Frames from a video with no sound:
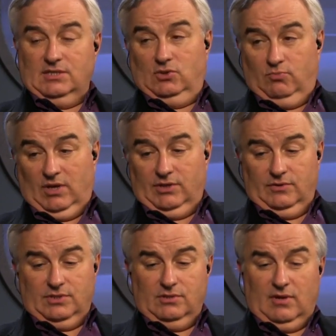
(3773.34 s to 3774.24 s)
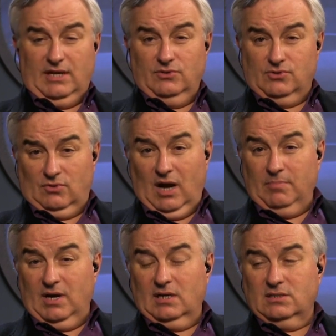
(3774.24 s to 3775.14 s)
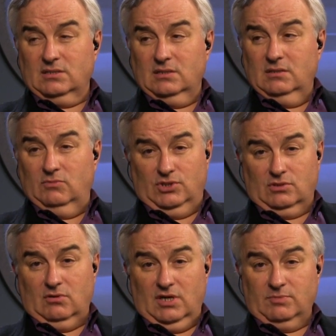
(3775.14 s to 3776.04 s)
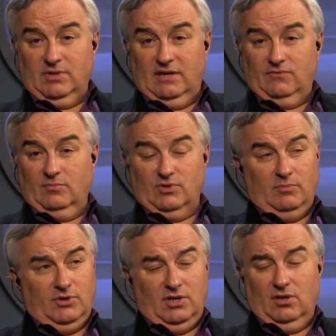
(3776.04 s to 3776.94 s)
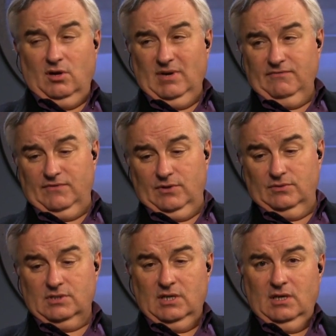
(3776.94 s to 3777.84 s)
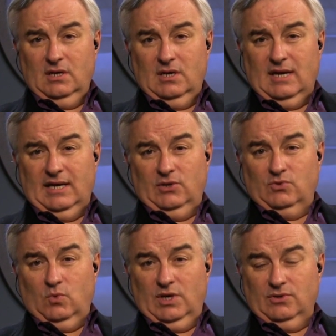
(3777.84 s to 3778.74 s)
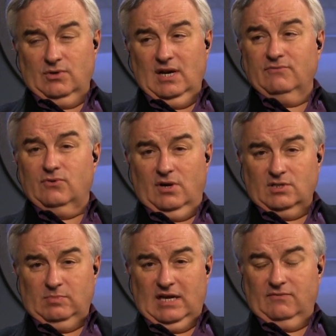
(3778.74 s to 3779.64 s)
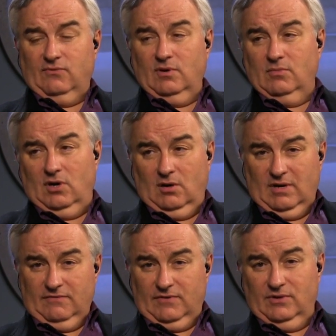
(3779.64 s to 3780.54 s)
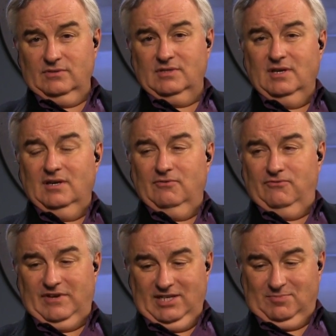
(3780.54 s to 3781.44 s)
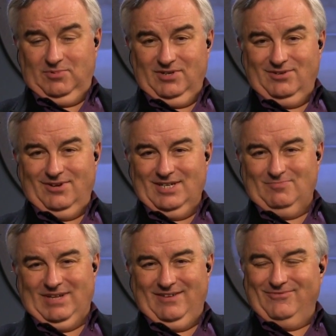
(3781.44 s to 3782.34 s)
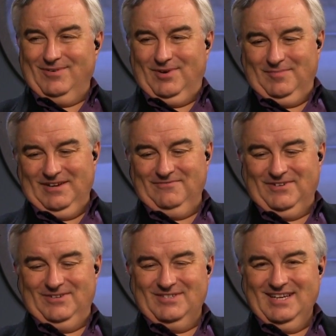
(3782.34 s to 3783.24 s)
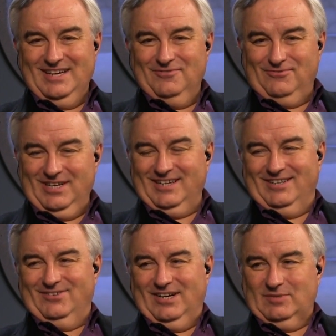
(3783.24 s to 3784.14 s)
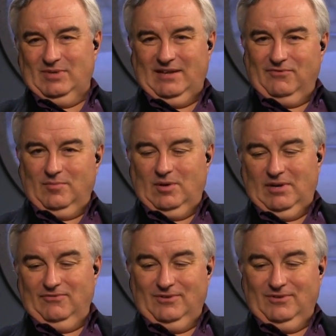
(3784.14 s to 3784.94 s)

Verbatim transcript: because you probably do this too. I use Dropbox, mm -hmm. which is cross-platform, so I put it on all my phones. I use OneDrive, cross-platform, all my phones. Facebook, cross-platform, all my phones. Flickr, cross-platform, all my